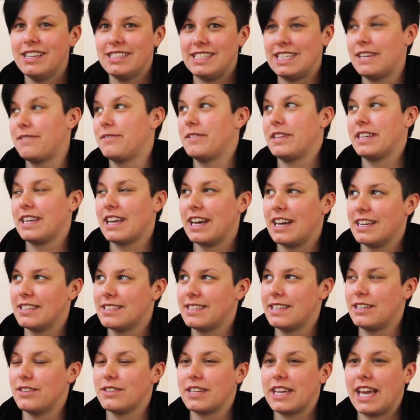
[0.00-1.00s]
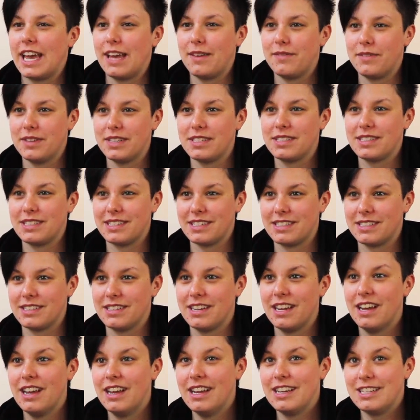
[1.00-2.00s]
definitely can't see on canvas
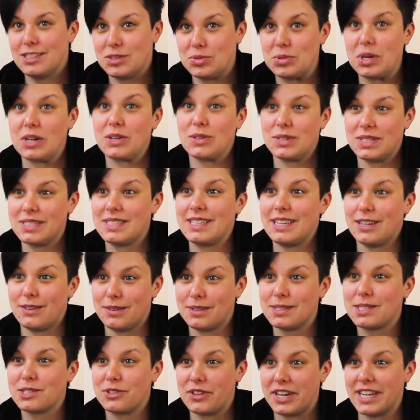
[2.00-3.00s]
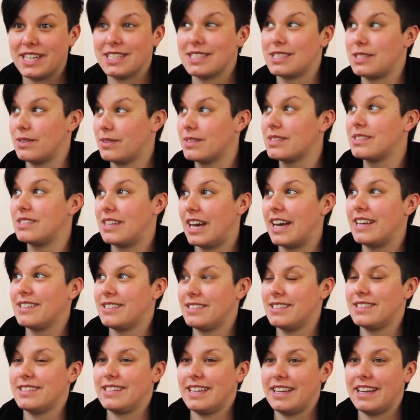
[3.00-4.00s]
and struggle to see on the screen, so it's nice
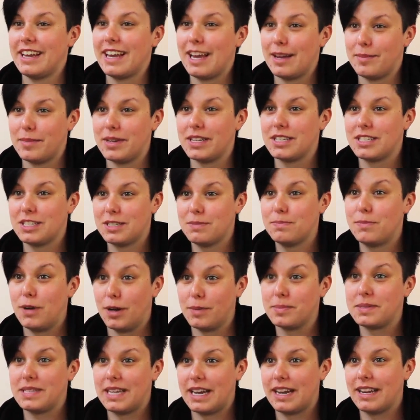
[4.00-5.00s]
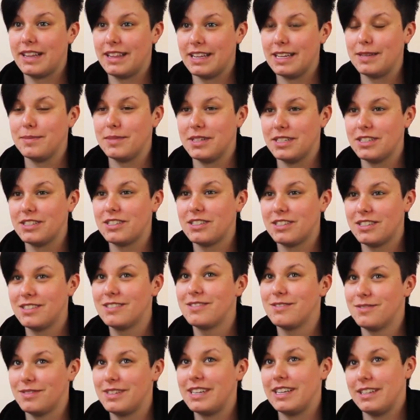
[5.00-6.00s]
to see how much pops out of the image
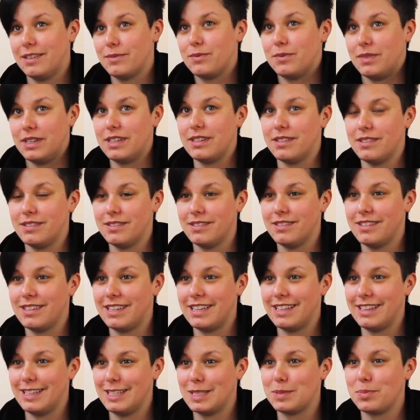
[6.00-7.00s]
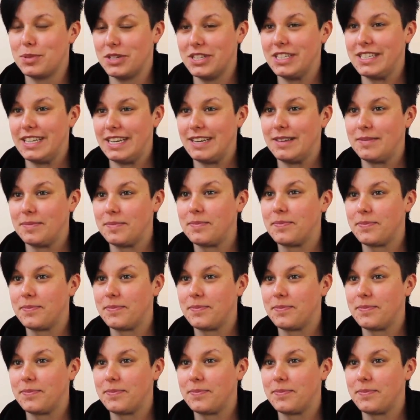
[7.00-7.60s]
in this printing.